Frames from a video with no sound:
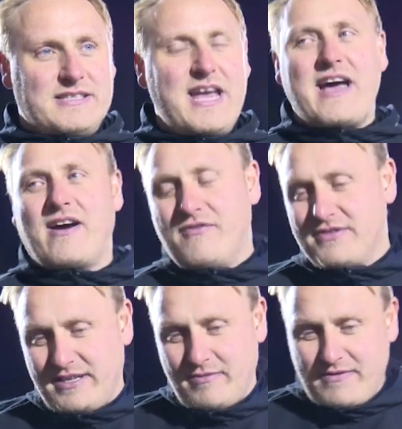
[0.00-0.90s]
Yeah,
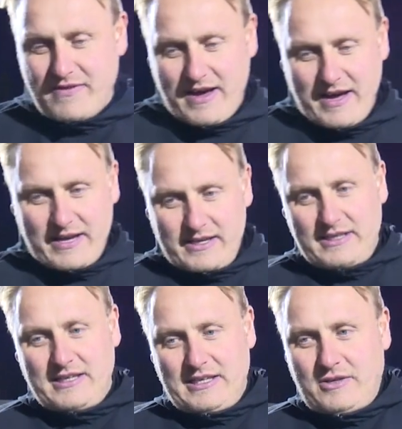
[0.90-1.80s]
obviously we've
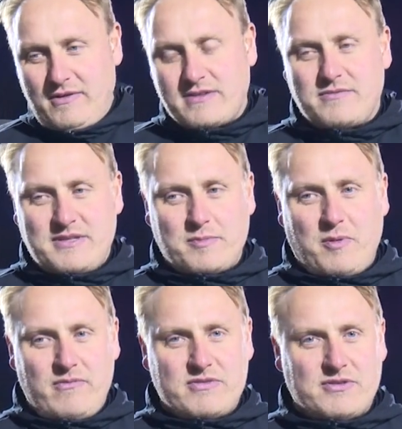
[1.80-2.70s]
had some
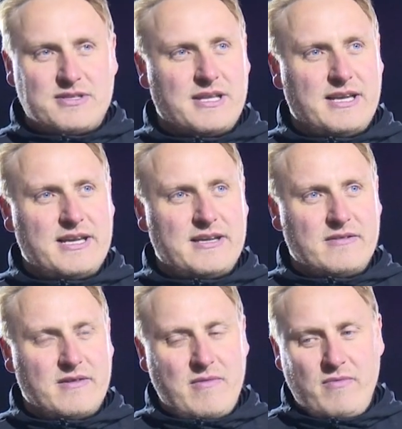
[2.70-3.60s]
disappointing results in the league,
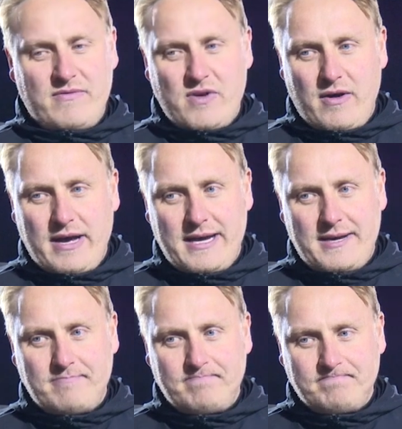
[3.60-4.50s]
and we've not
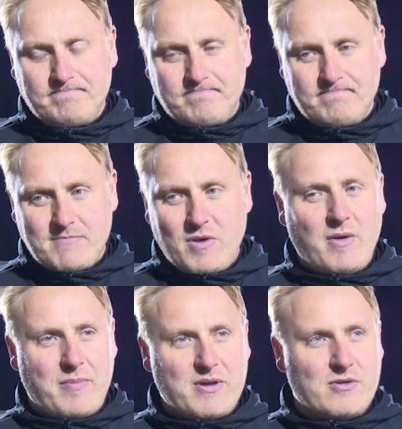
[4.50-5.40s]

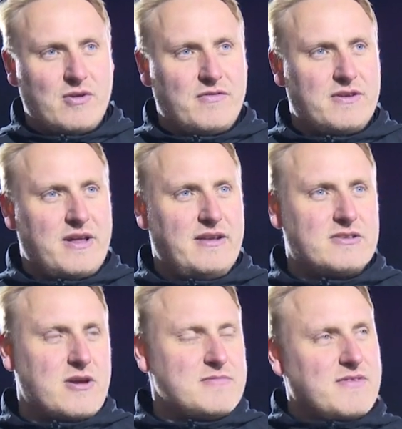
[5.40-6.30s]
been good enough in
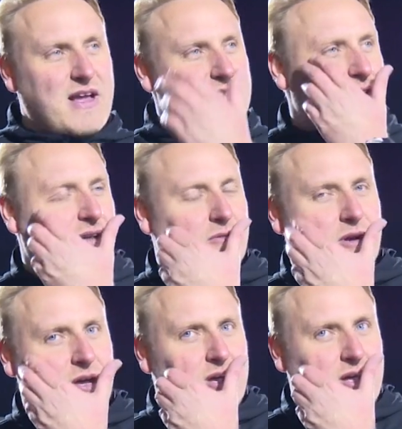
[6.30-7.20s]
terms of that. So like,
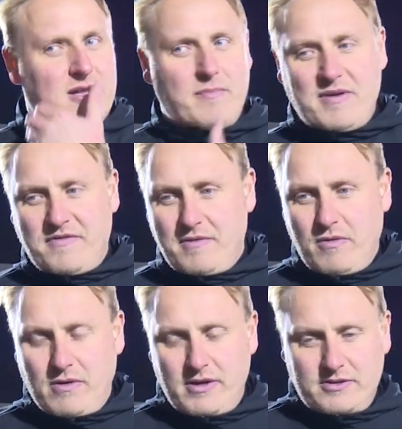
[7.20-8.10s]
the big thing we
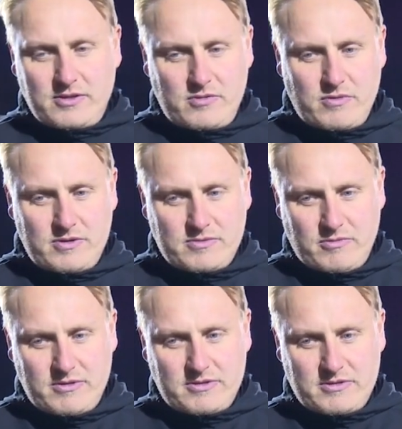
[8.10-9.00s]
wanted to do
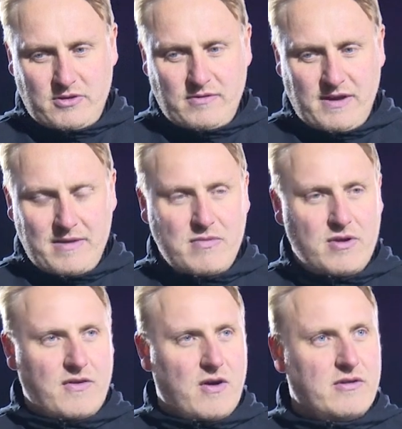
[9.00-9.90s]
was sort of like
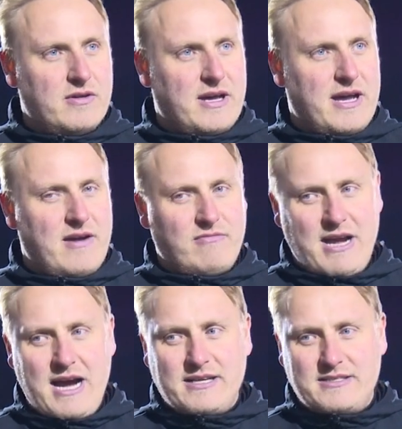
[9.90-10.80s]
move on,
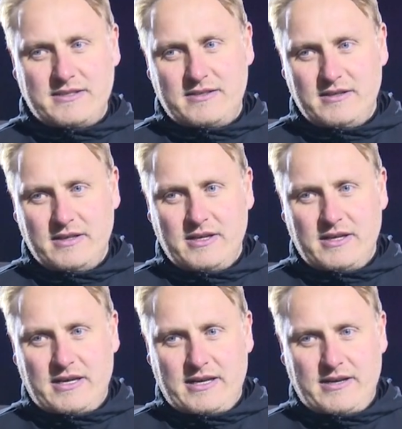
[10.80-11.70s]
react,
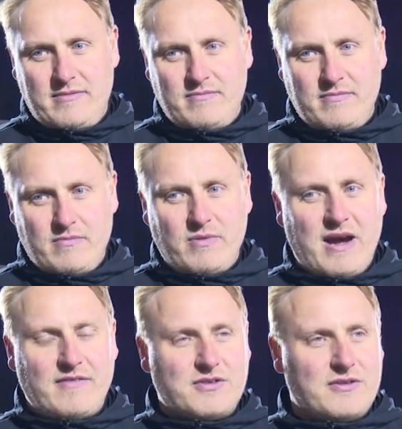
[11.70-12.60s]
and we
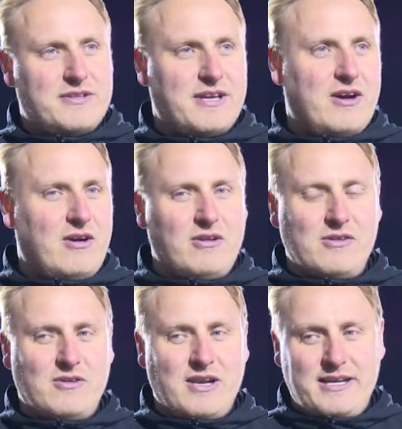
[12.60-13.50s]
have done the deal,
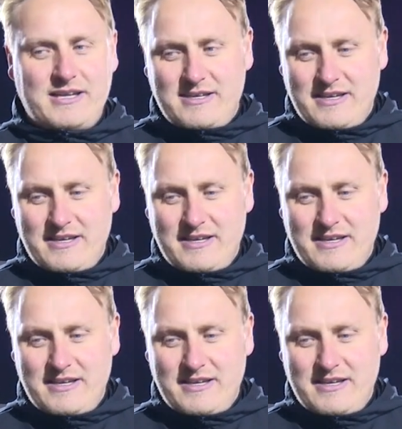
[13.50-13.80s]
although like